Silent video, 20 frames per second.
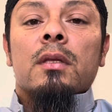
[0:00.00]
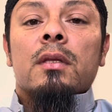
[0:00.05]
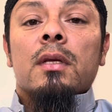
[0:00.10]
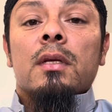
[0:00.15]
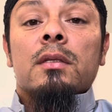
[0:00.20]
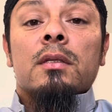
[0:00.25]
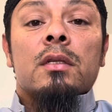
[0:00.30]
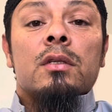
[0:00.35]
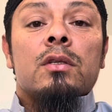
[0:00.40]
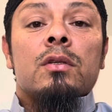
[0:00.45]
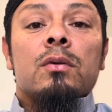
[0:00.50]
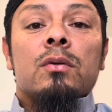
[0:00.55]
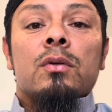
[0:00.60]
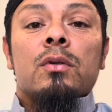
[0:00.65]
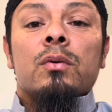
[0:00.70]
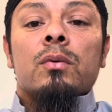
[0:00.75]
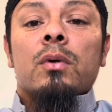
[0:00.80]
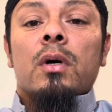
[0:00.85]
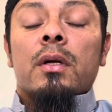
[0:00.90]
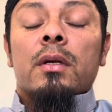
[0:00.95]
things that you
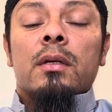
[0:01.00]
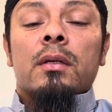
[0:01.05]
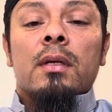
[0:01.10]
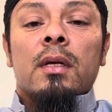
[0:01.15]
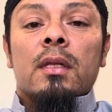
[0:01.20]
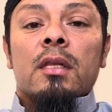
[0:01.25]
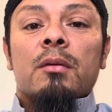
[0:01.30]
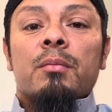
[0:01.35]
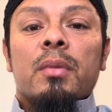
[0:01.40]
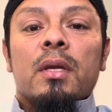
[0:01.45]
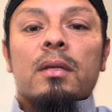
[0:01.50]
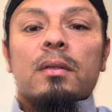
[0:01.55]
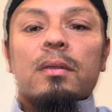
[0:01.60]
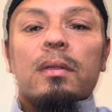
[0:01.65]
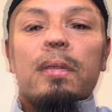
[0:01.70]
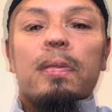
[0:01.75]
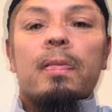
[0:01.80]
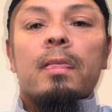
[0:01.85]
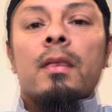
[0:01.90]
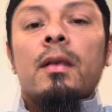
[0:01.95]
do on a daily basis.